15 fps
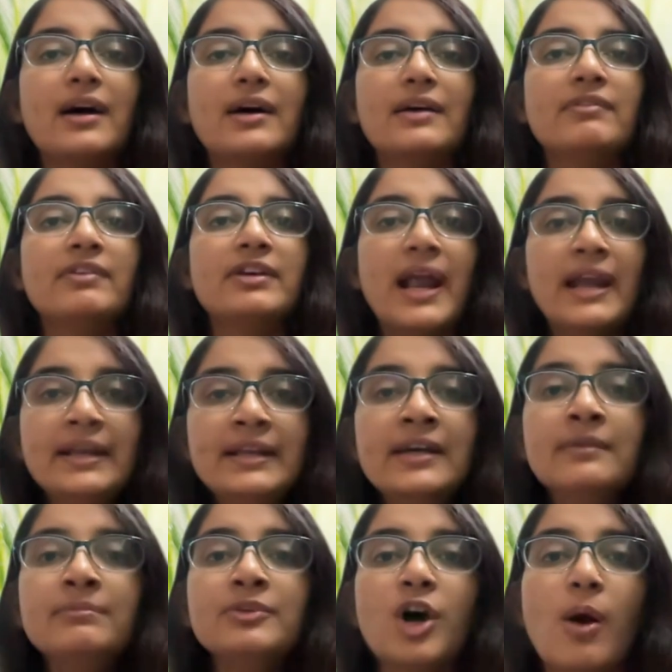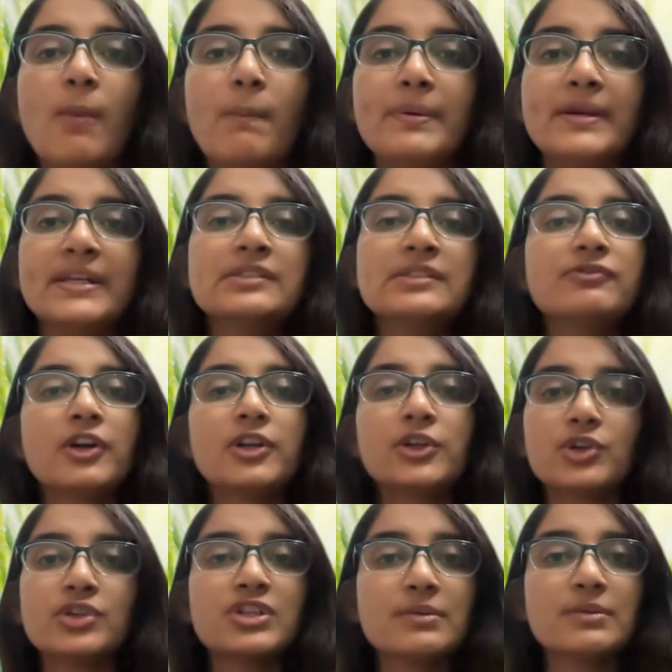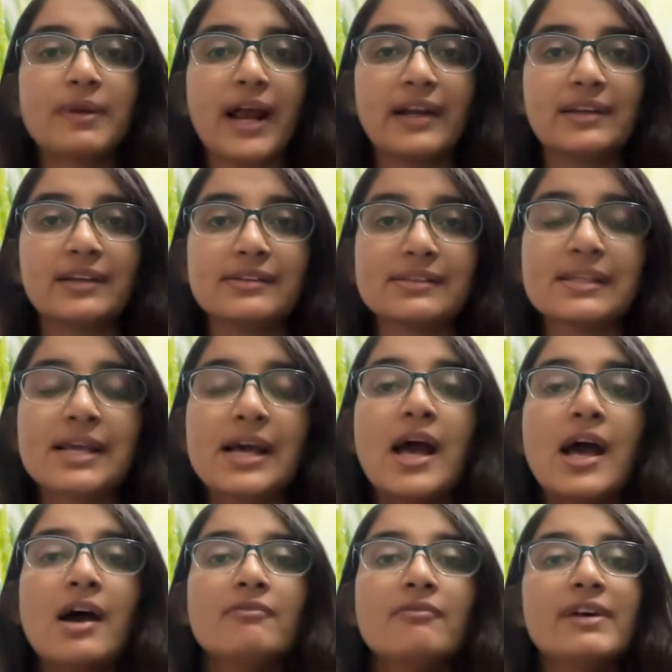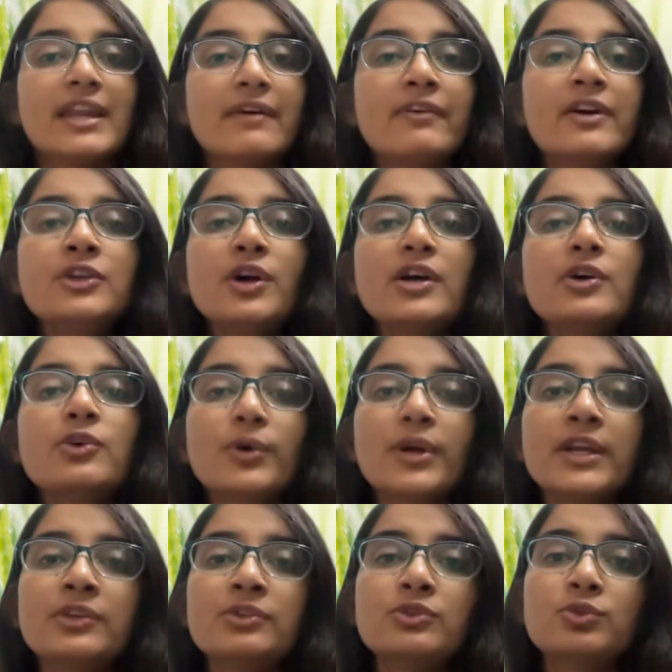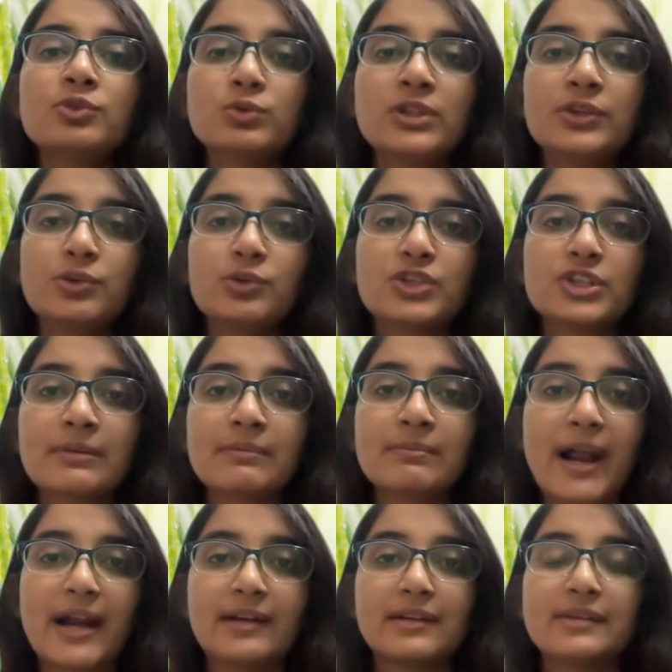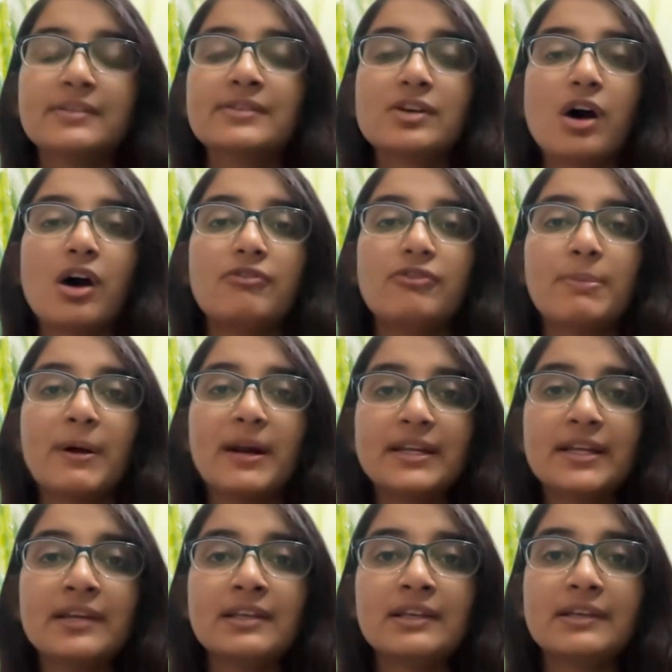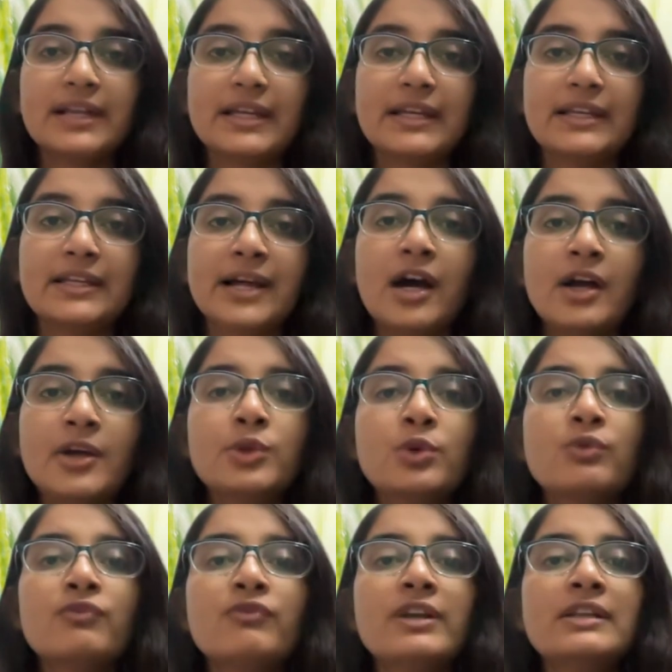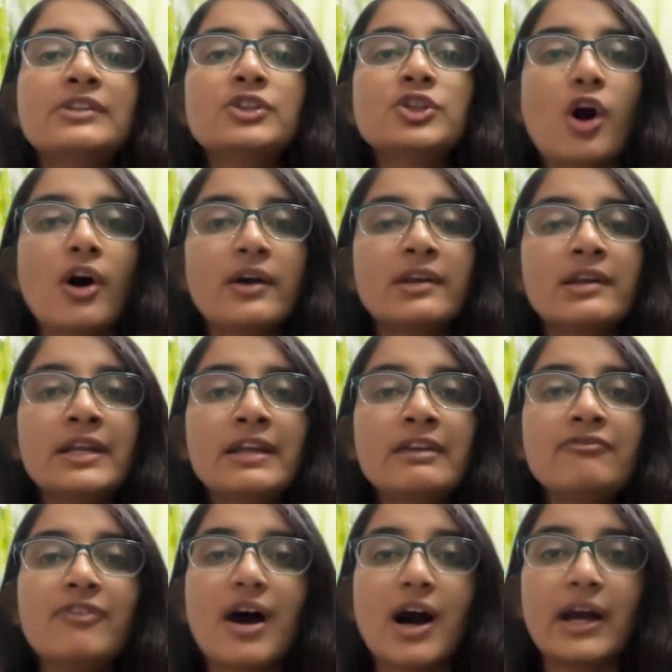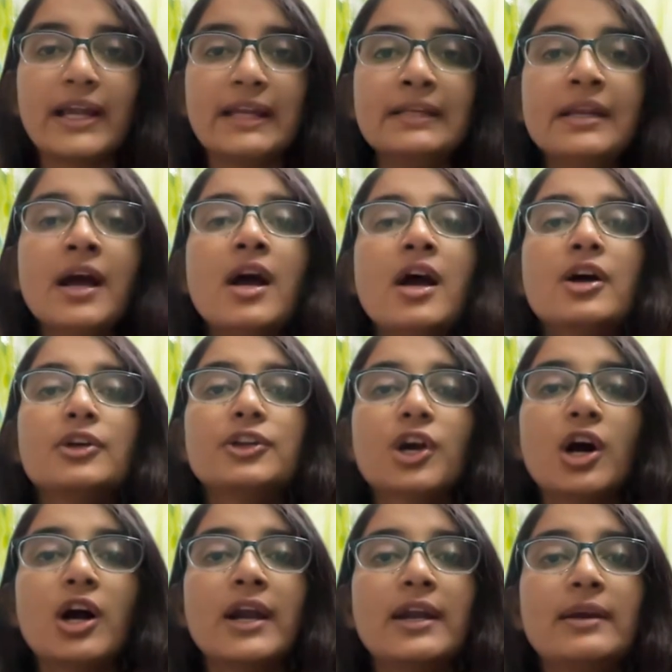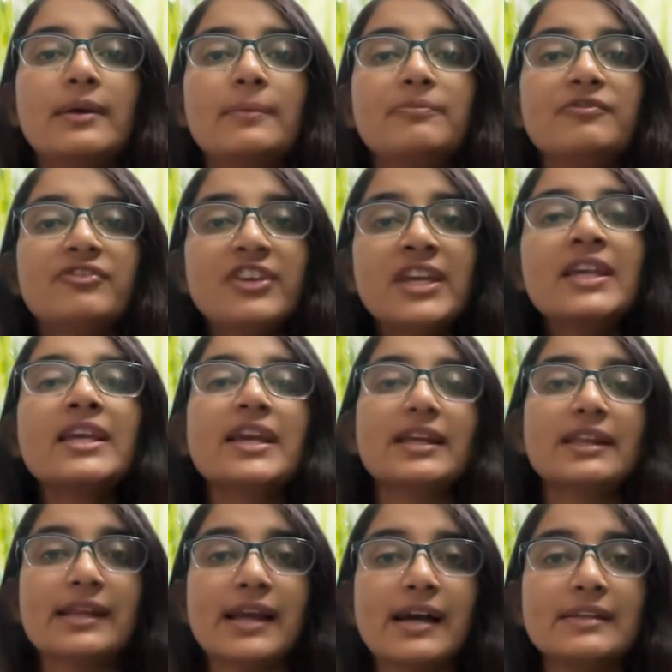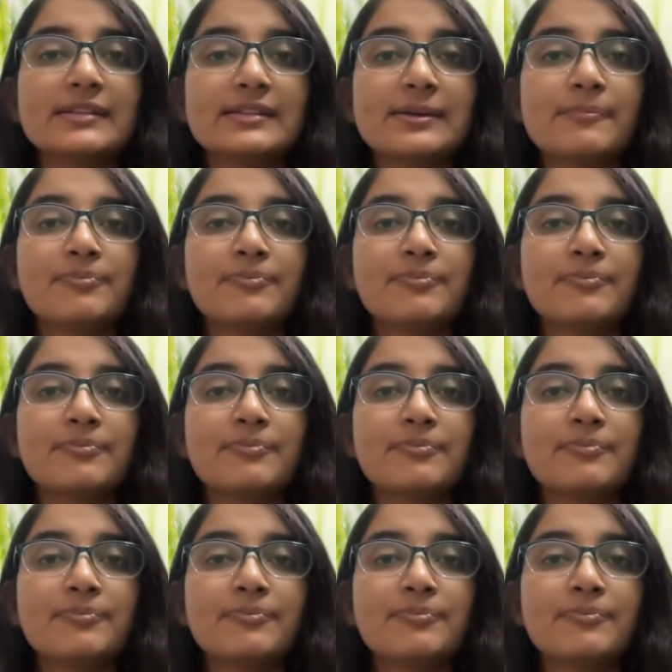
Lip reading: random topics for question practice. Whenever you are going to do the question practice of a particular area, you will surely find your weak areas.